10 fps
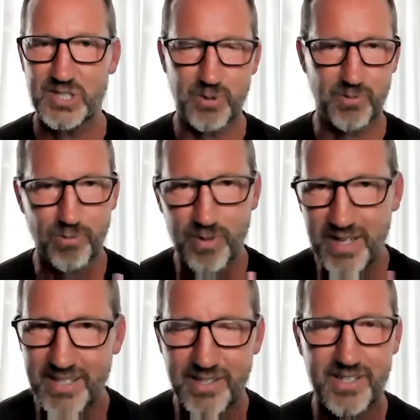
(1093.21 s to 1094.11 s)
You're
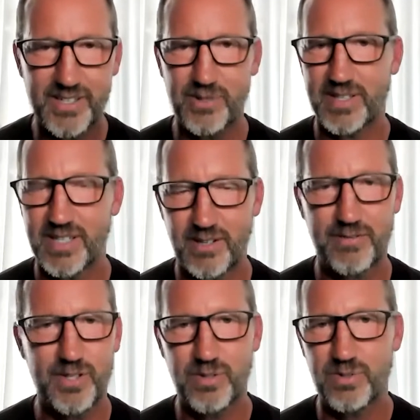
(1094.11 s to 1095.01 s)
really good at doing
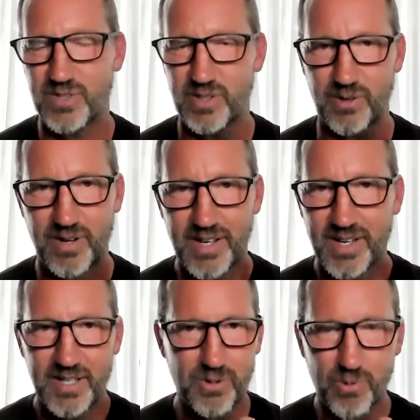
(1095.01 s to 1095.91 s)
interviews. You're
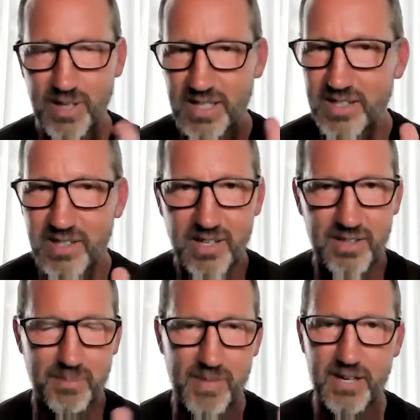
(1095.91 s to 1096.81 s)
you're really good
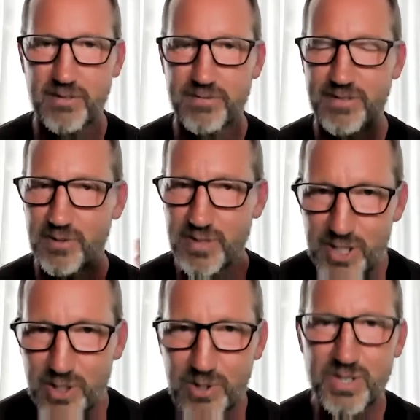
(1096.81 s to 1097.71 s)
on the microphone.
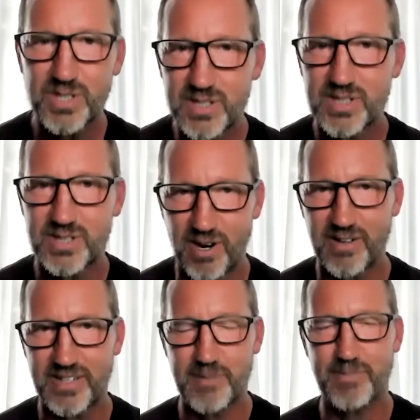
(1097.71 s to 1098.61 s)
You should
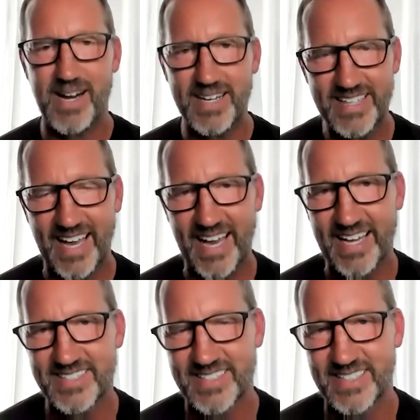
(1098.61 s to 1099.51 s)
start a
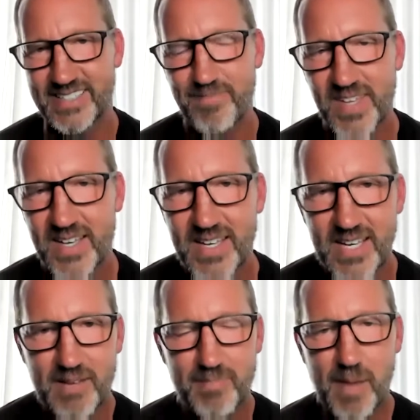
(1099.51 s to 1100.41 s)
podcast. And
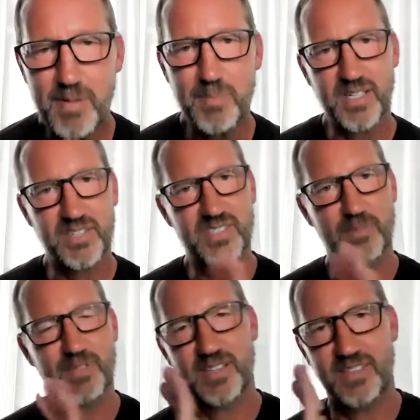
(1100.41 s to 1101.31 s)
maybe because
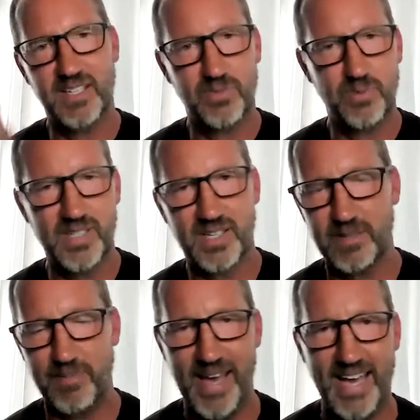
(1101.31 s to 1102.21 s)
some of the things we had done in
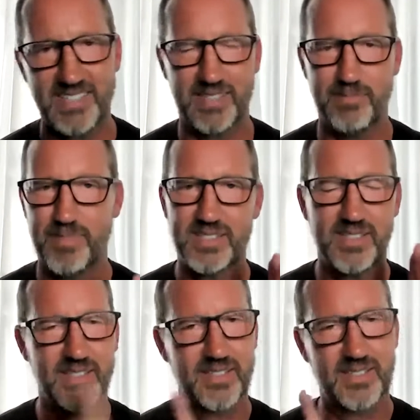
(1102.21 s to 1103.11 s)
the past in
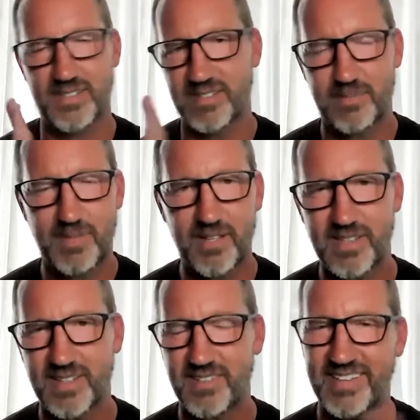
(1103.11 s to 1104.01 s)
business and some other
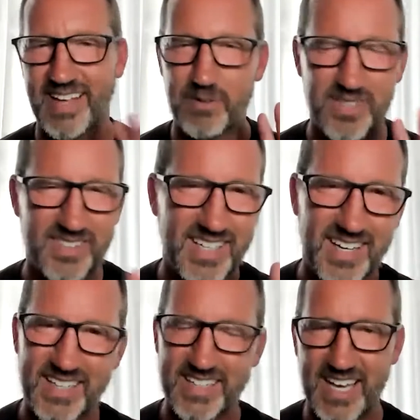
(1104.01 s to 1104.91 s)
things like that, I was just kind of
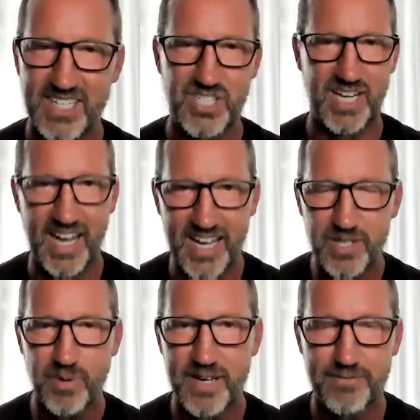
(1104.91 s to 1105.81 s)
like kind of shying
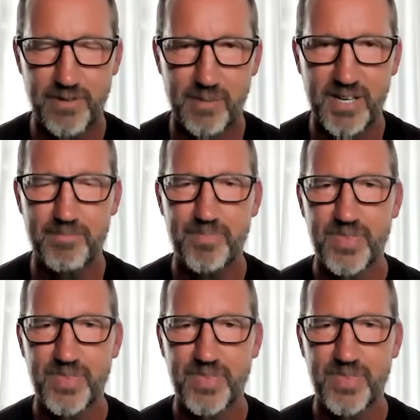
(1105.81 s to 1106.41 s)
away from it.